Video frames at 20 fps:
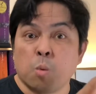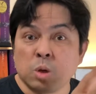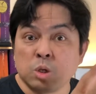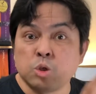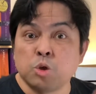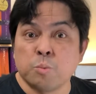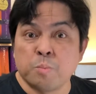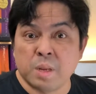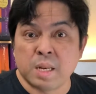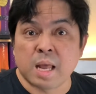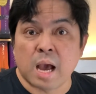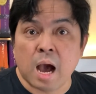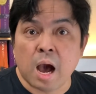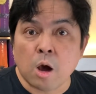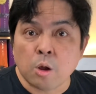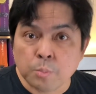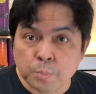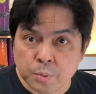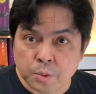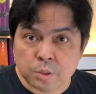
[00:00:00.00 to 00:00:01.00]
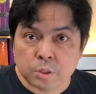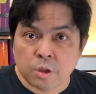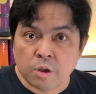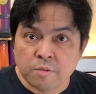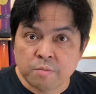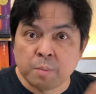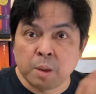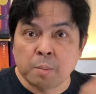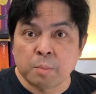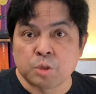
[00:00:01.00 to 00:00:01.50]
be the output of
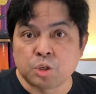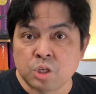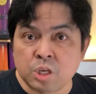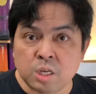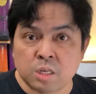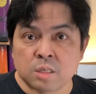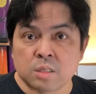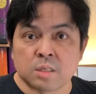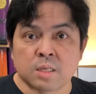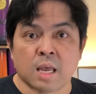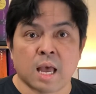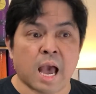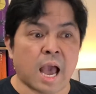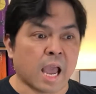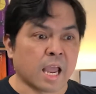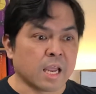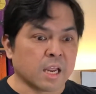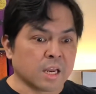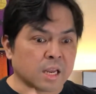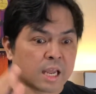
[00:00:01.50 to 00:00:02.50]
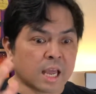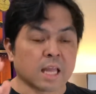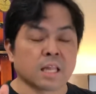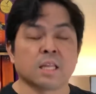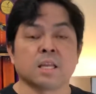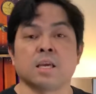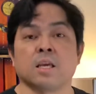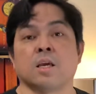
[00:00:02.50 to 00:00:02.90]
my machines, I can